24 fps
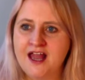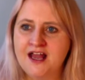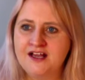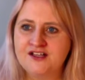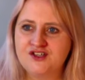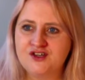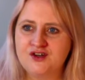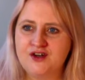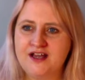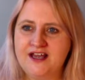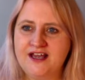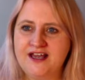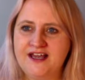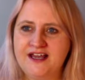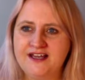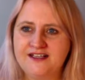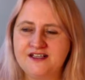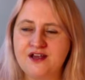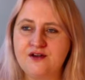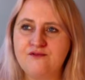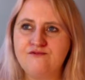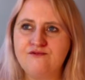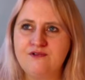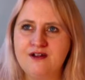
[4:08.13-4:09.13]
So it
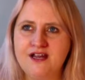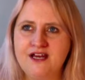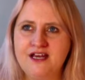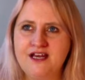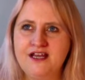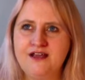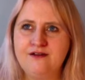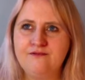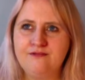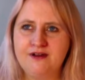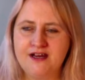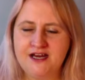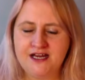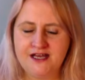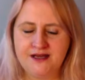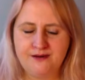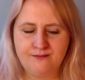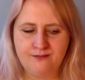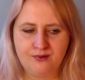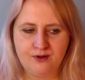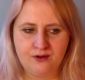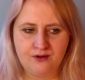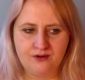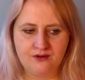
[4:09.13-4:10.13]
is really, really
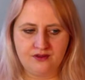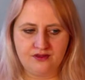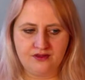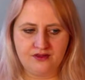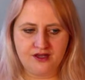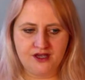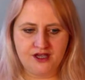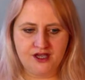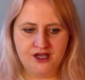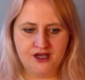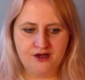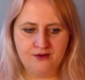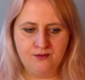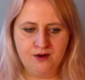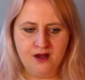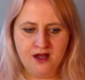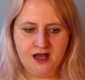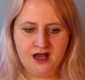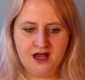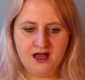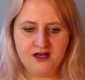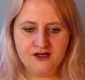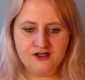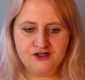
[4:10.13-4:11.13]
important that you
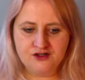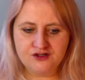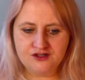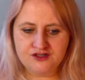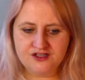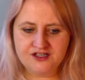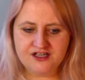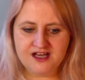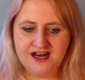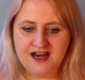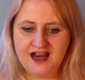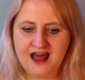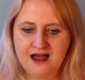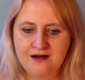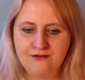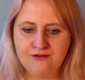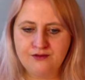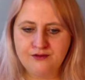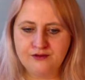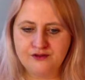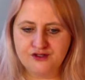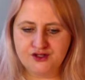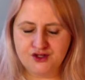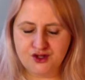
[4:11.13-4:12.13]
just allow
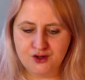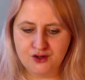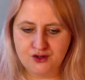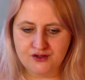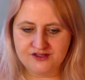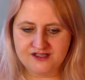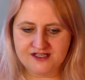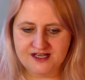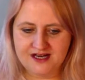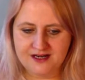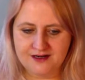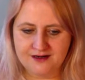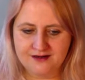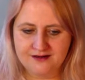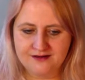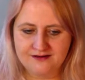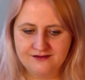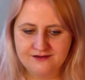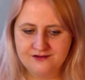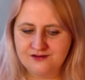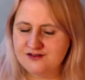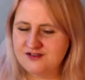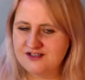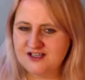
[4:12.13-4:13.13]
those thoughts in.
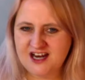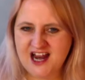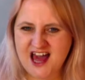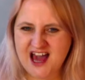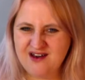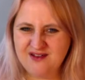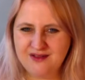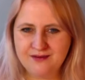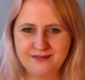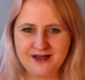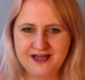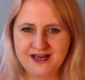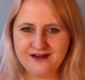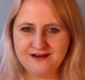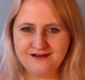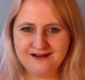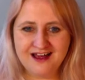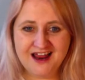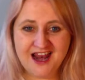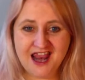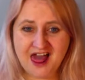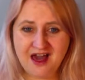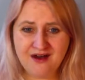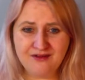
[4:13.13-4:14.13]
Just allow them in,
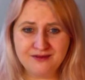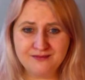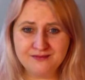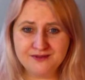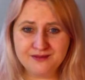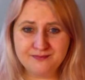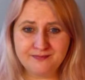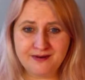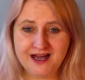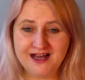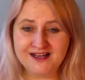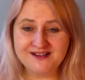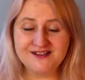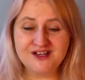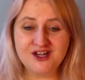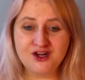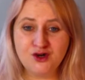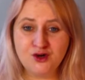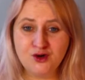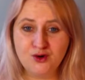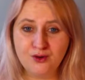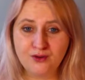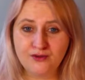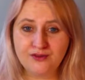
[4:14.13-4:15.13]
allow them to pass,
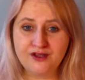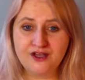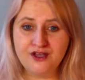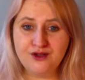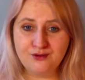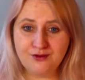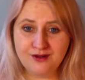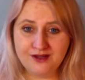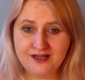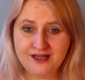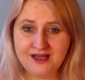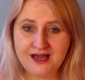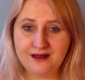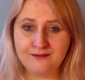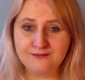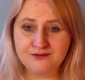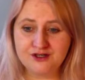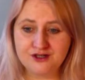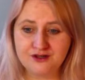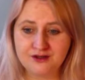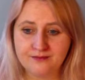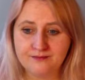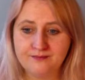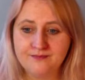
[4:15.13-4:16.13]
and know that you can
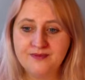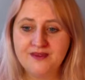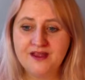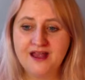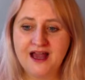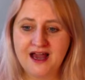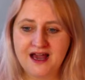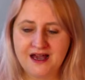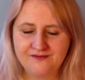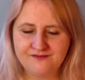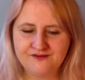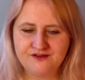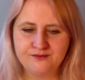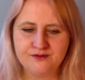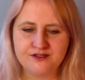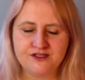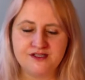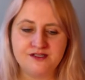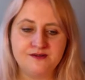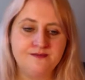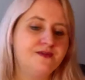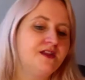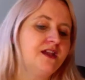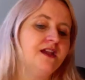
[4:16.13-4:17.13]
capture them
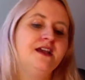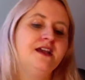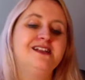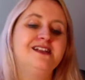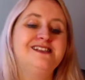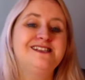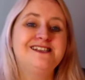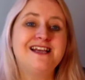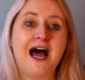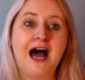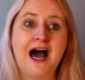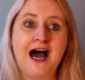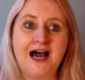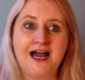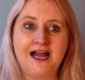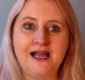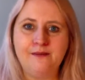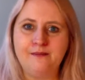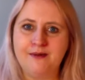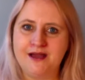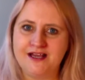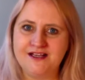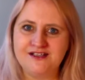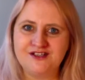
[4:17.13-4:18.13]
afterwards.
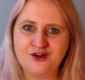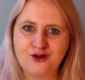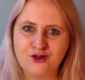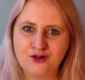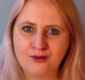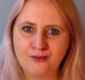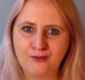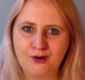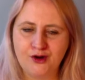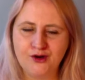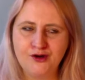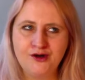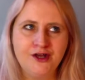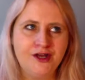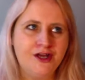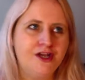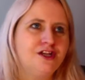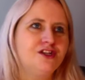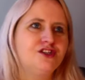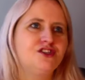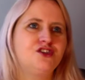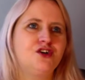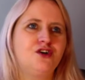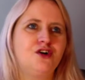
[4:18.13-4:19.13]
Time is another one.
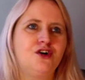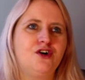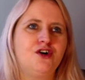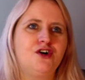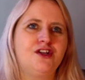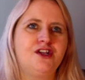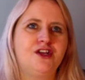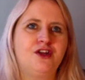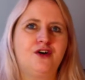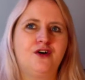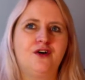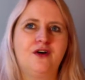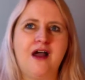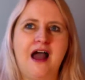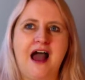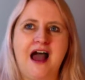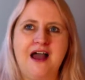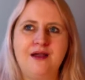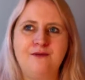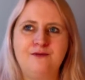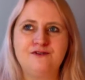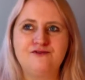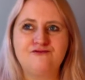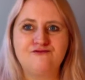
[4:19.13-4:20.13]
So,
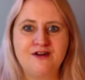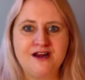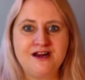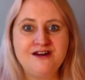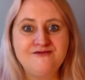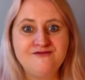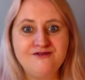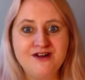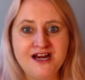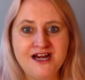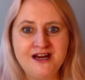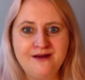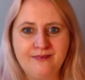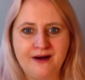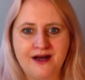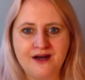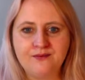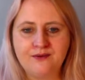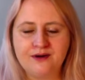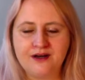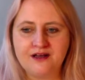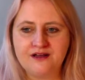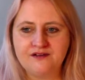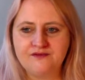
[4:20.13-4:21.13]
I was really, really
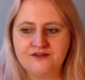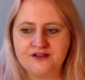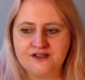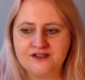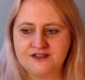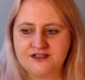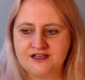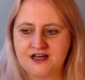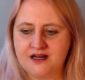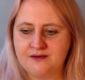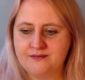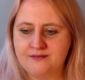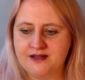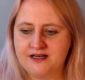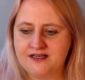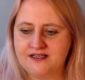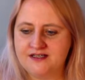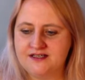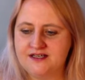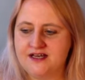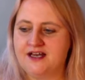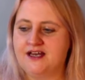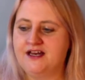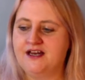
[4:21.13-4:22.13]
bad when I first started
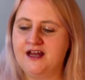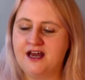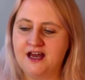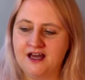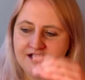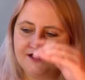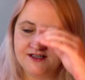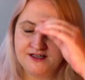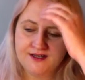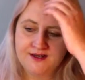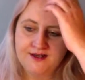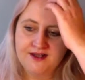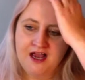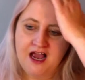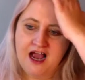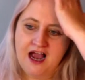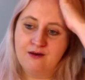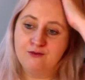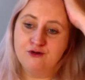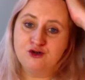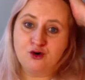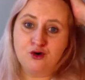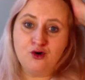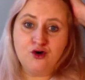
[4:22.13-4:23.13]
meditating, and
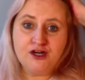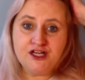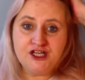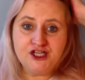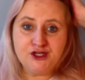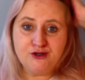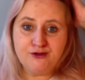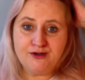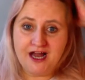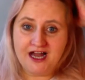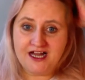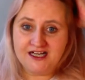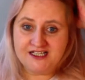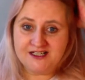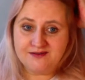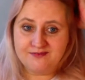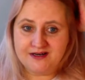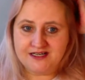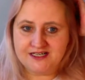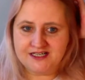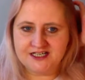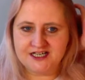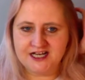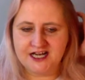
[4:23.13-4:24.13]
I would only do guided
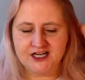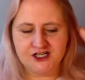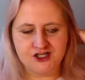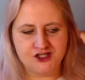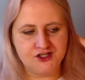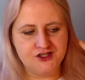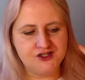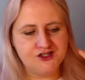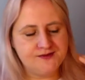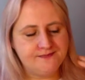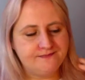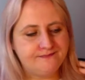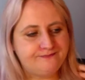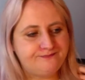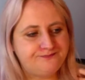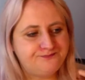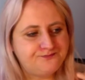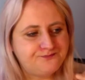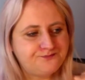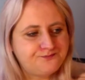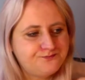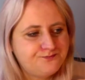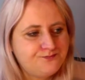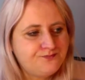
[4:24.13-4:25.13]
meditations,
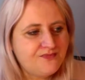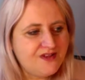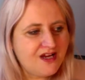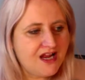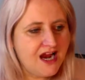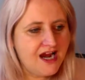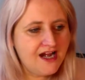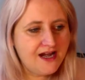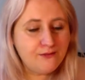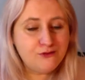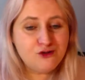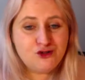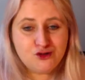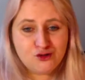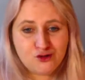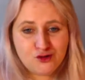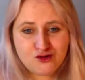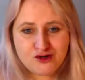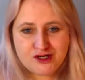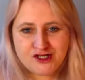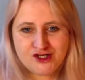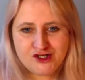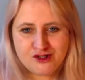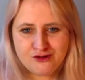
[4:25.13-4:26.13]
and I would
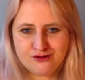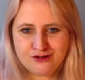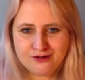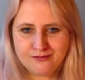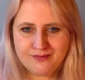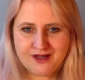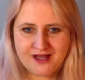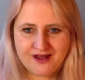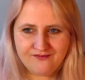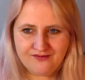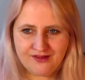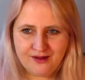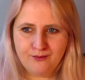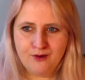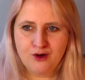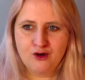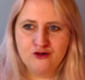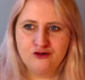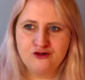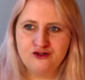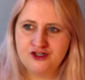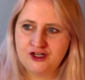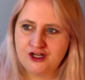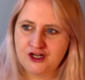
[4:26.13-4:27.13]
only do them if they were
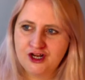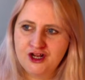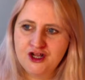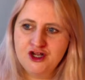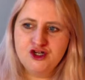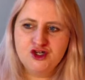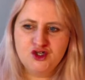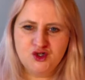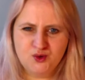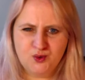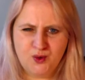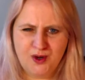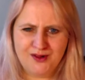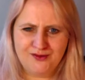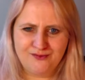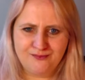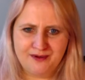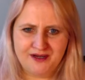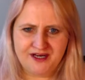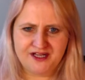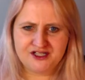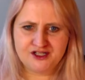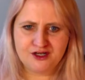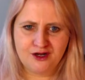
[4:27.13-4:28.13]
under 12
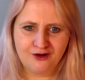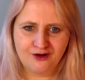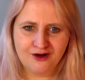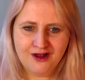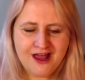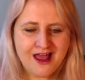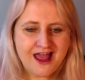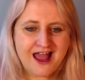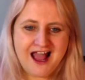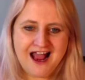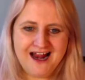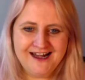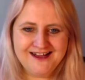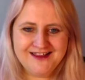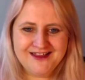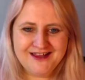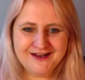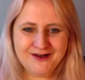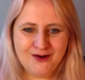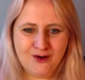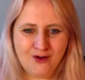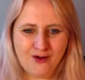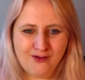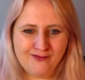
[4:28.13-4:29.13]
minutes long.
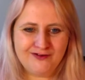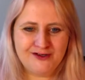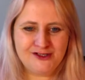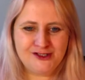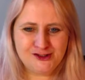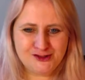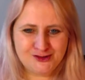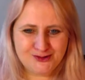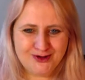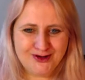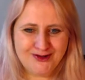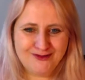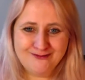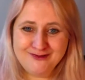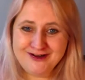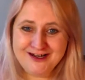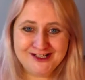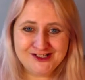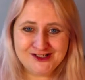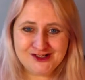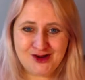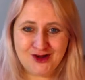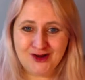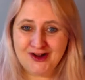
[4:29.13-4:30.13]
Anything over 12
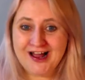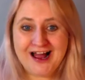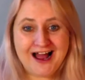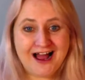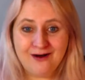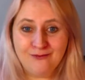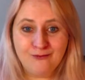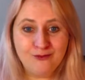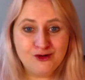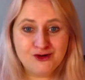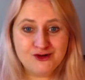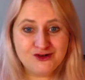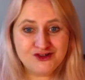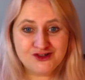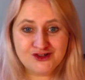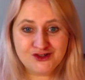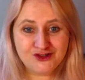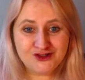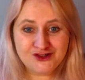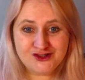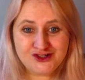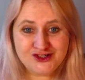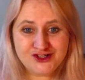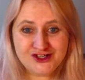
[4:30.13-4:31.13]
minutes long, I wouldn't
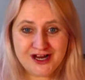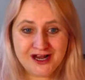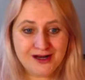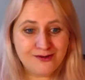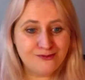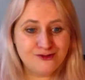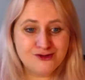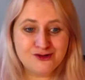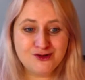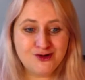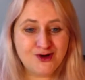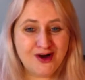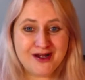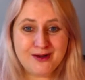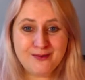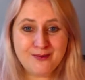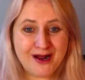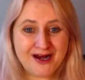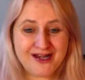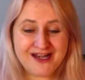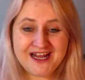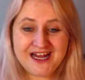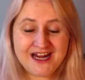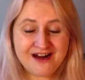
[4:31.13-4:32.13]
touch. I wouldn't go
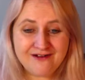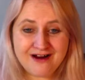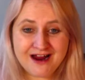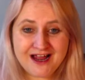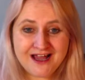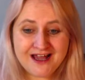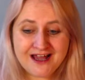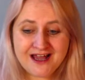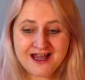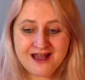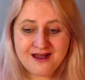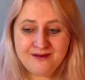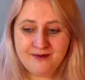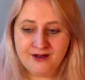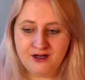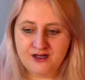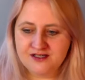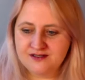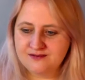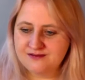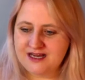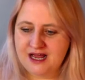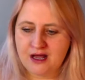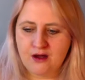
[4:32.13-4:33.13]
anywhere near it,
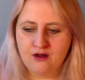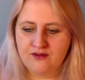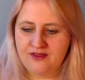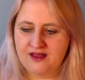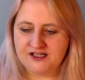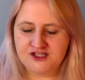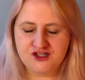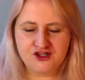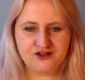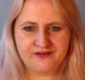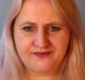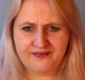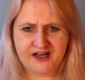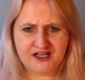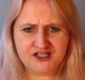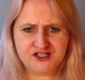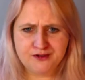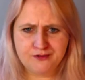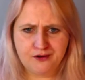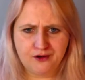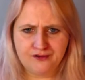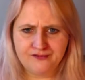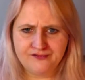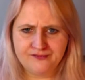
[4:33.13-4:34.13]
because it's like, oh, that's just far
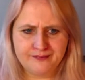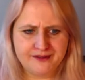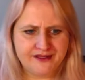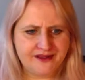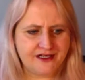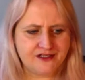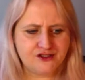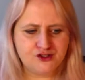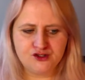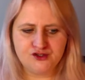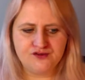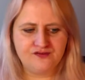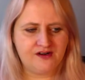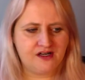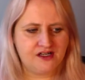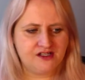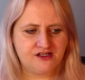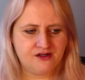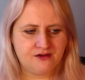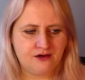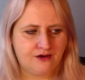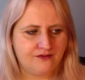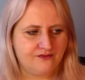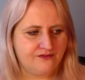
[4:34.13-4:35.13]
too long for me. That's just far
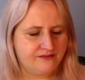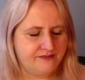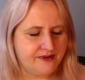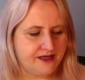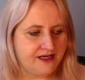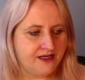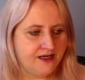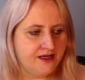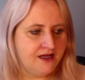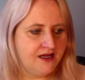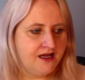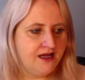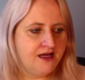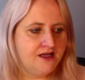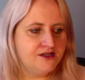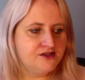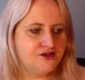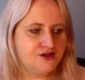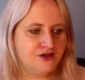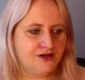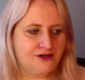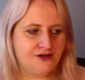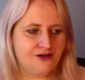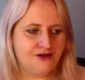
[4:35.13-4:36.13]
too long for me.
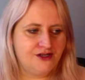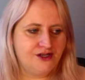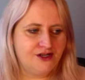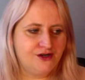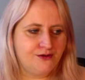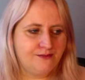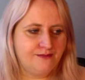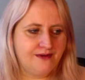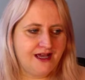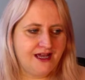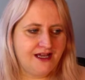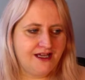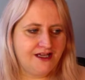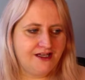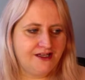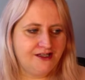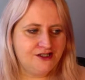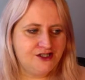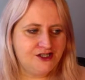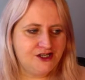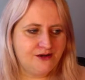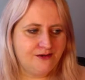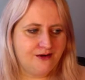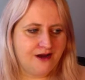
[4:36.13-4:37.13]
So, making
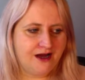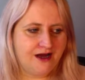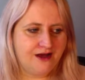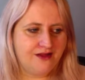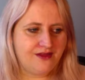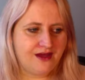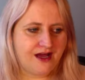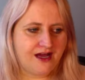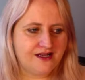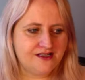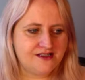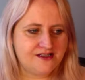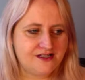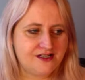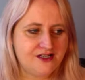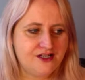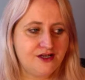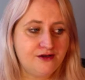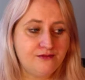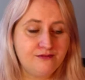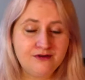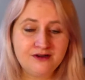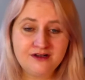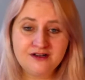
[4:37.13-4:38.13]
sure that
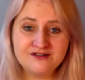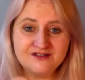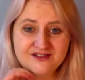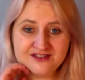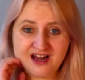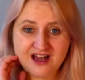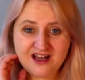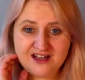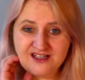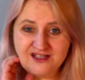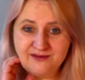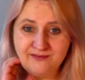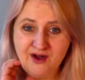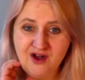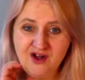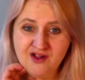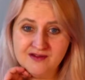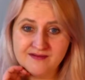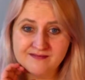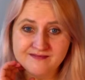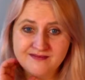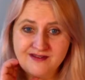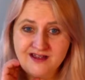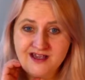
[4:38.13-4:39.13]
you start
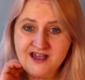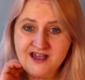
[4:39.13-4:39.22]
small.